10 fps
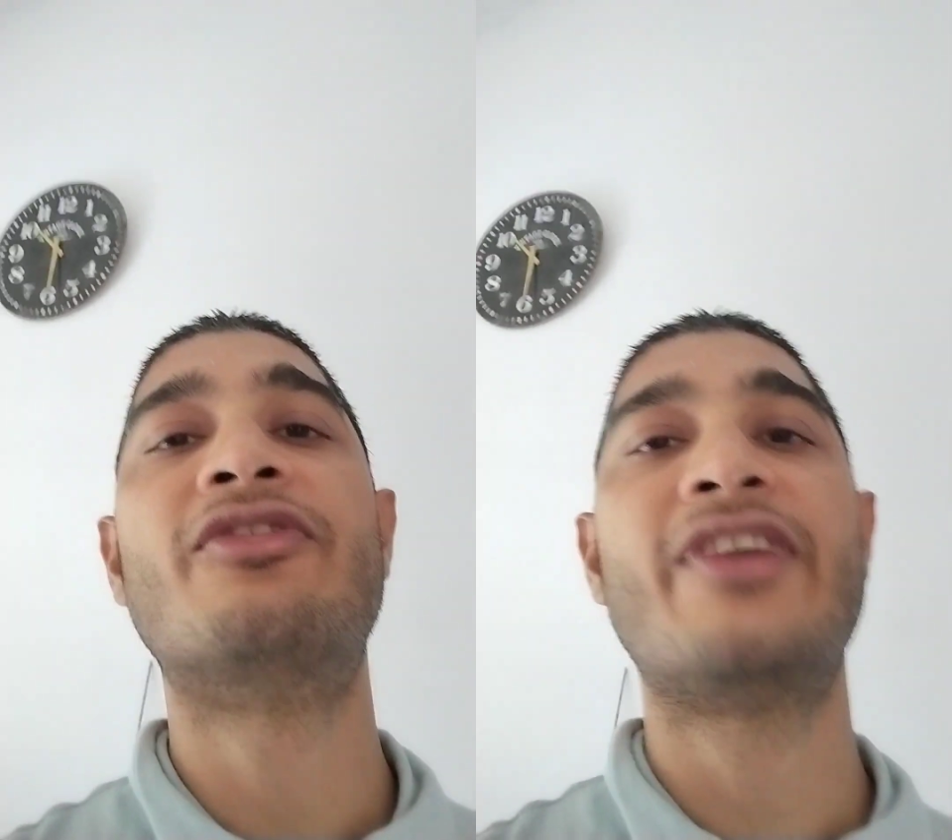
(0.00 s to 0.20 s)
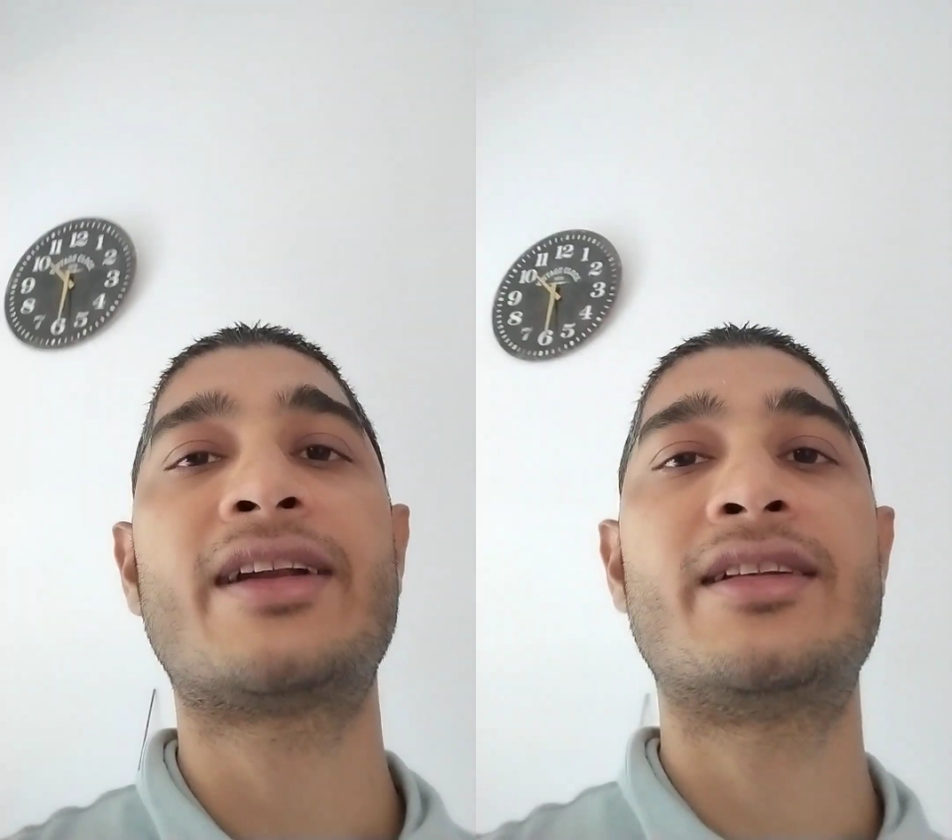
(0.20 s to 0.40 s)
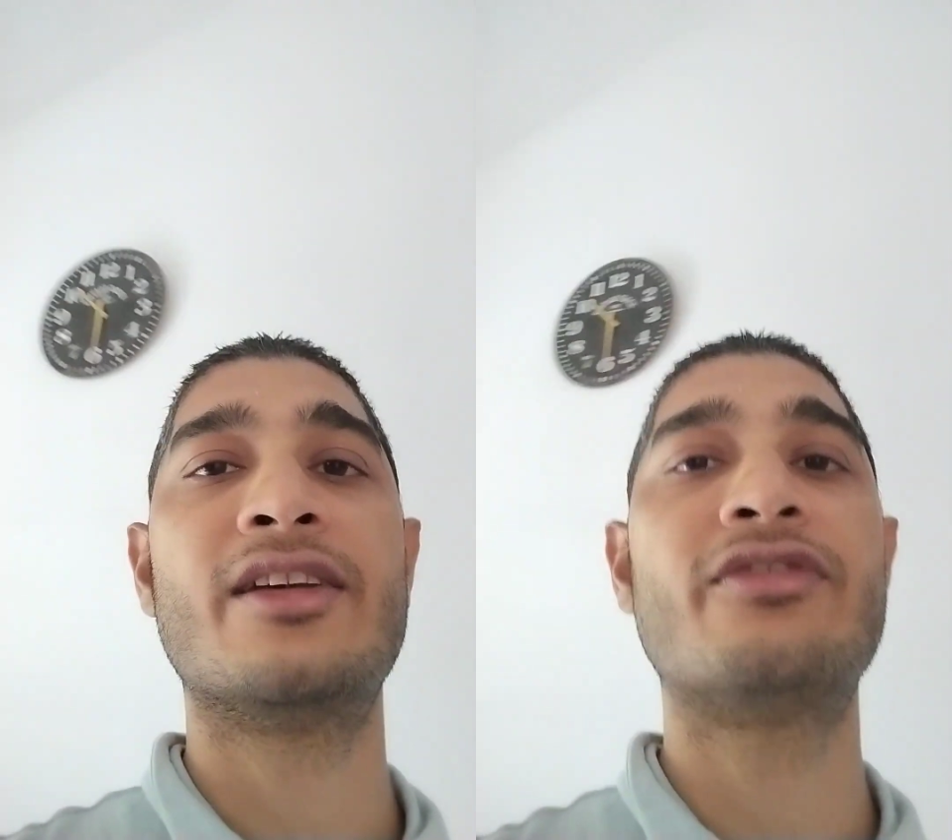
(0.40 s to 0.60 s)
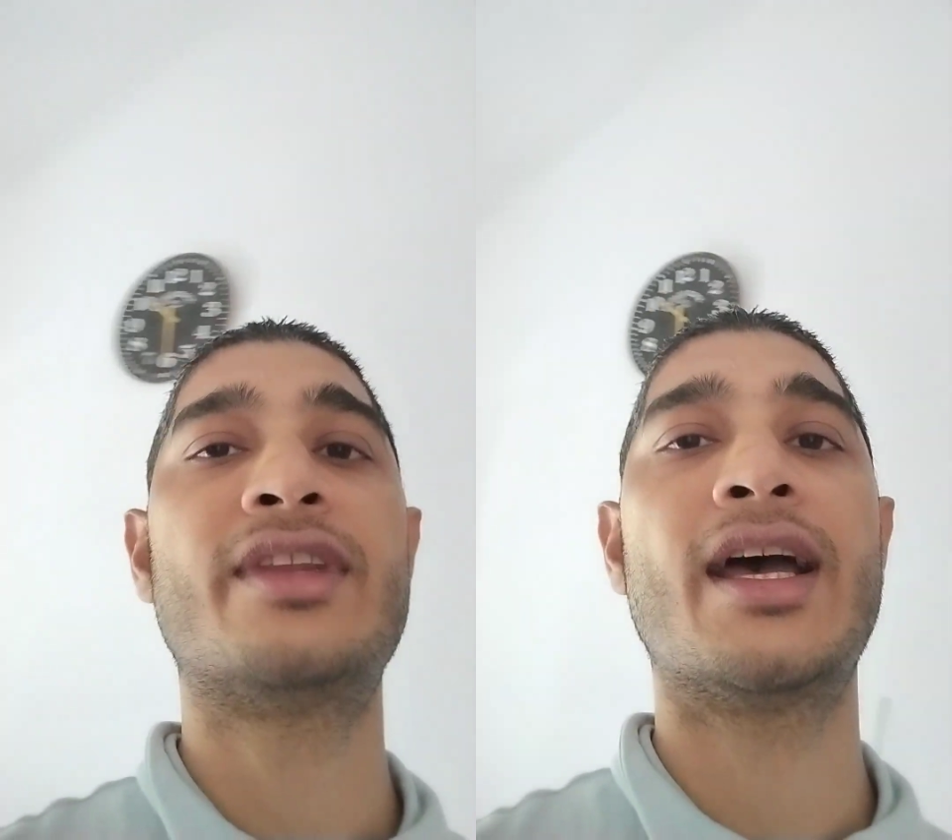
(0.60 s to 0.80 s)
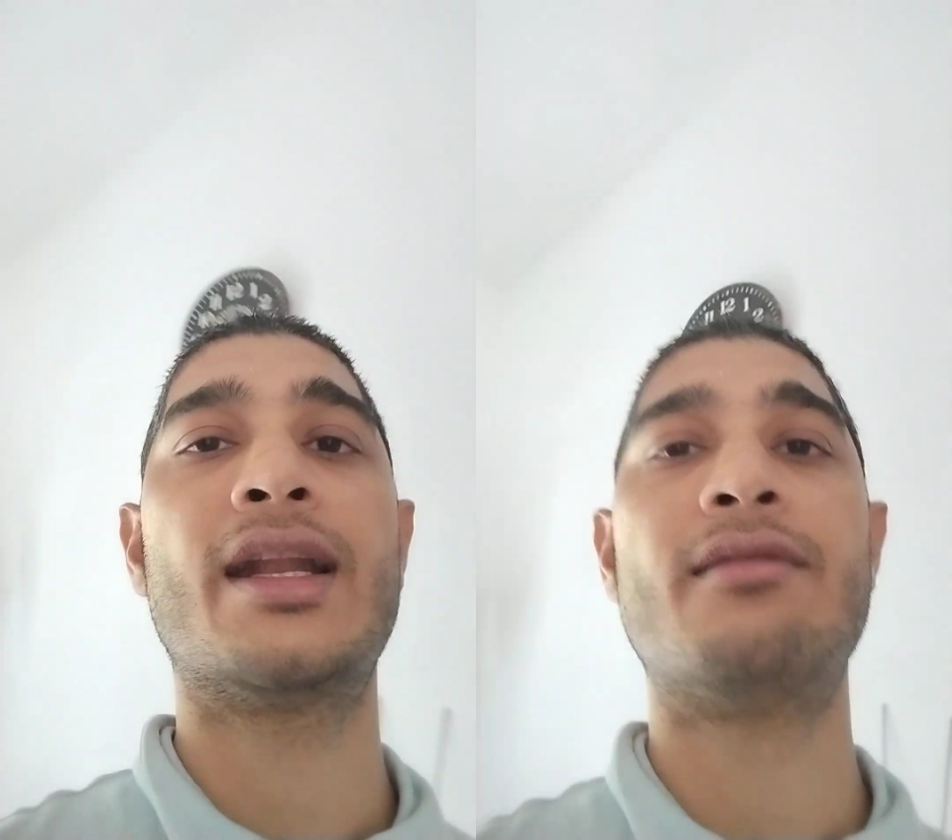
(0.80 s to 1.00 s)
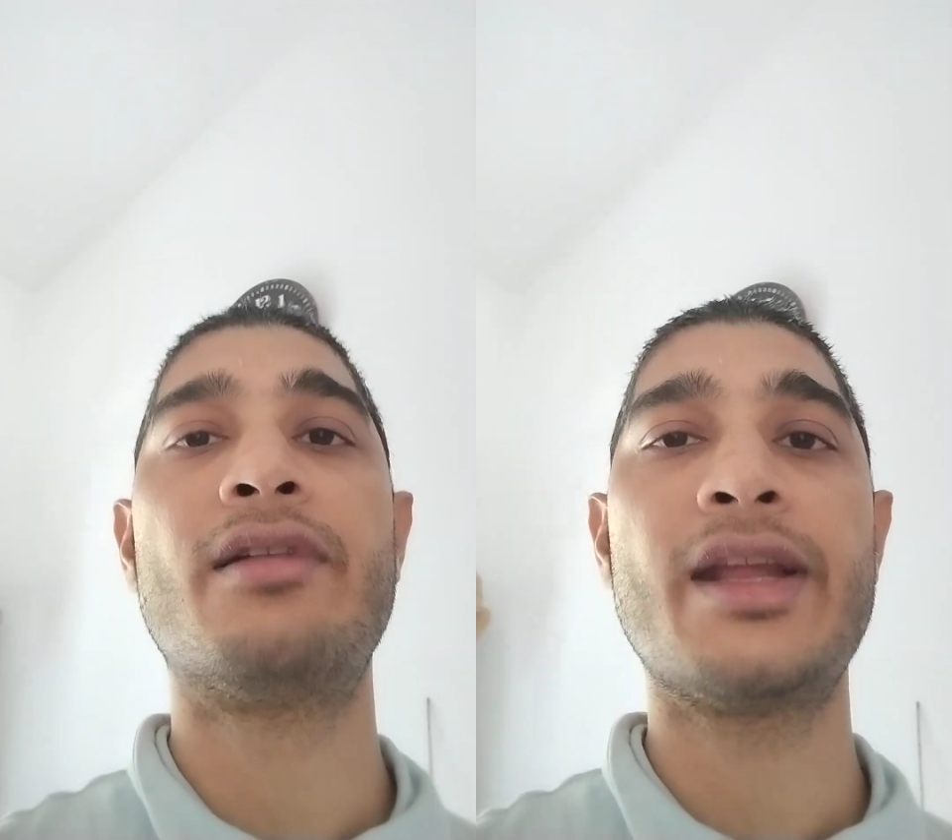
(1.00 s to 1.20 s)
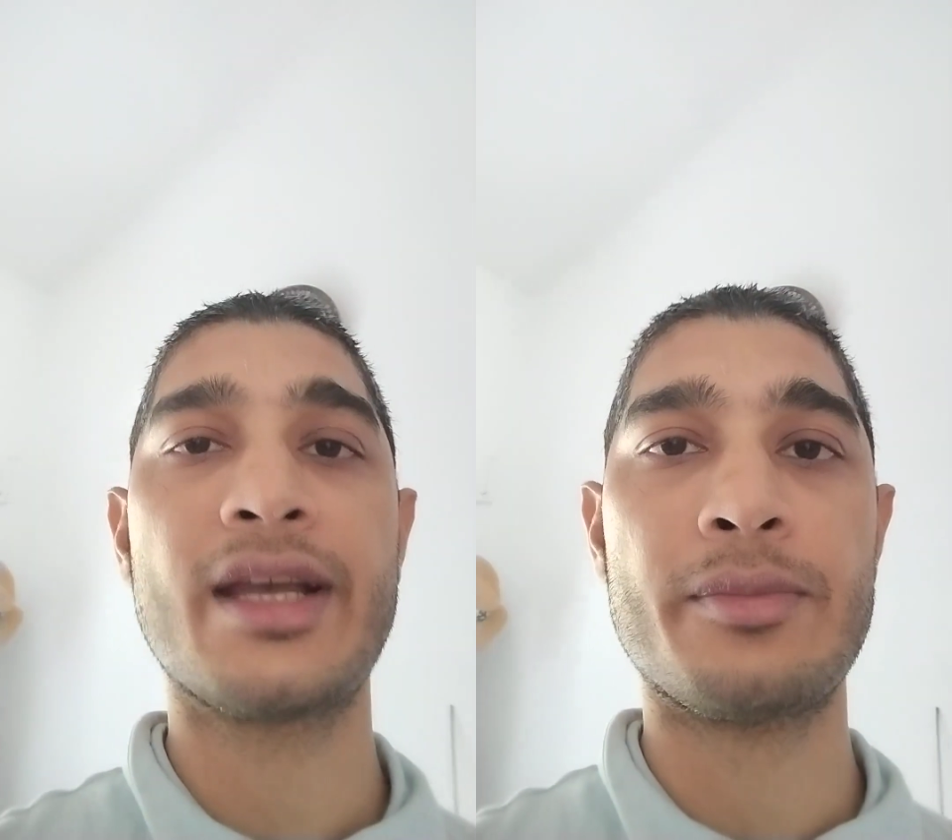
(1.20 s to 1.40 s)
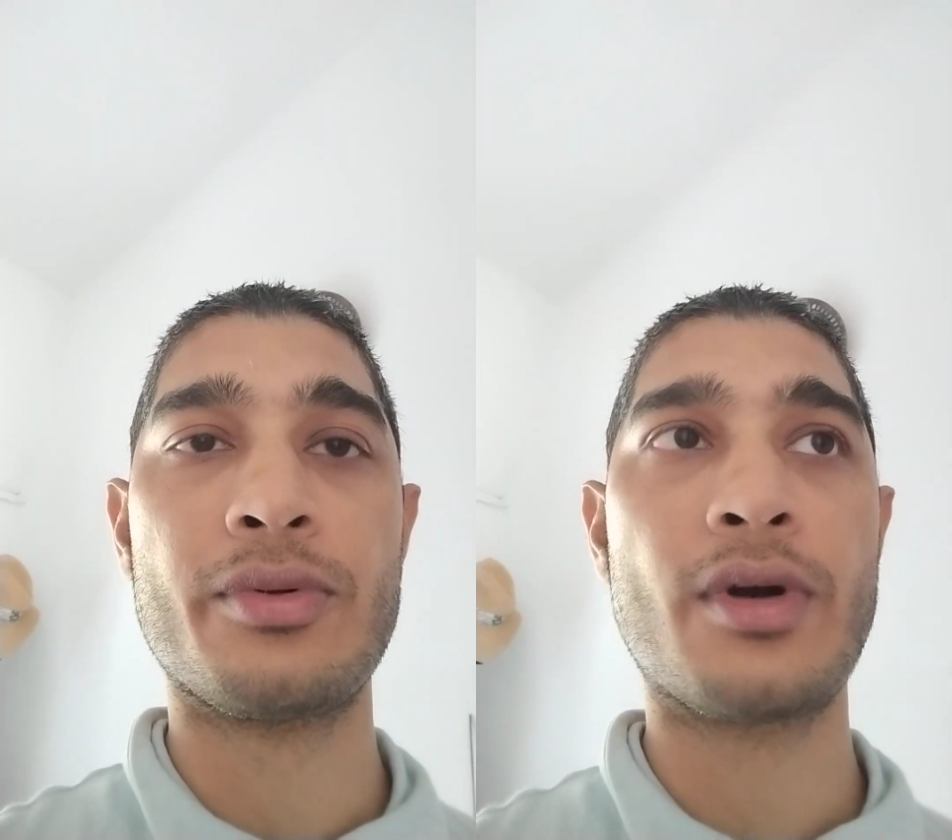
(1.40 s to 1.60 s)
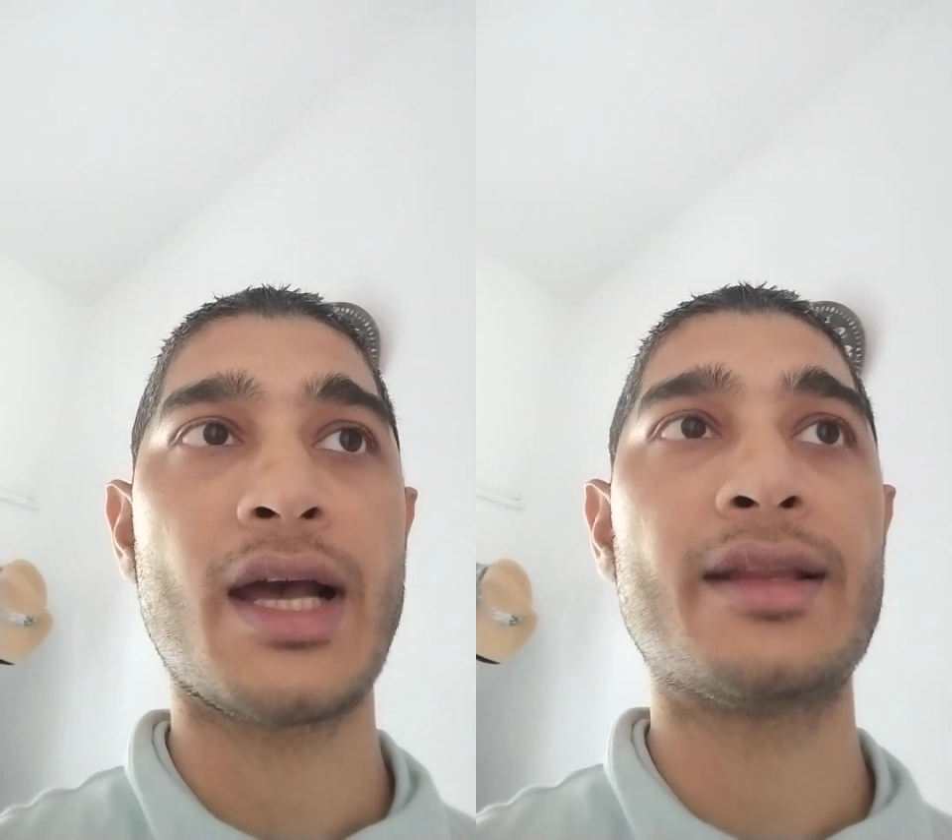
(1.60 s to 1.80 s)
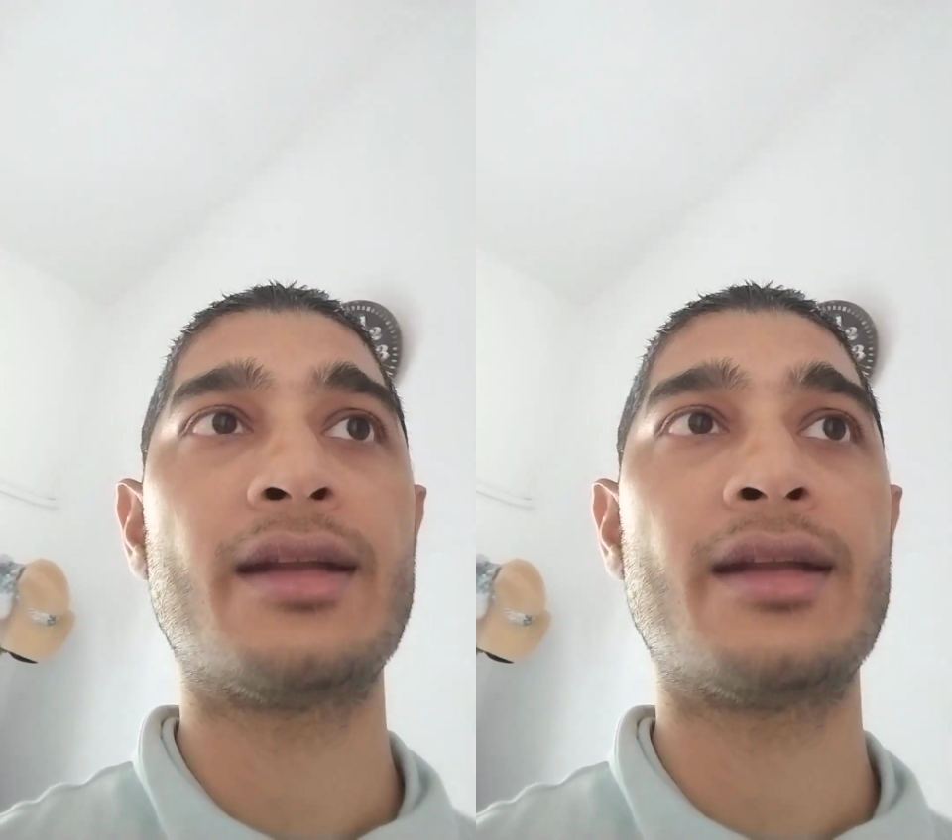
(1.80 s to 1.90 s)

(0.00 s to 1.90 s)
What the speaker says: effective than reading a book and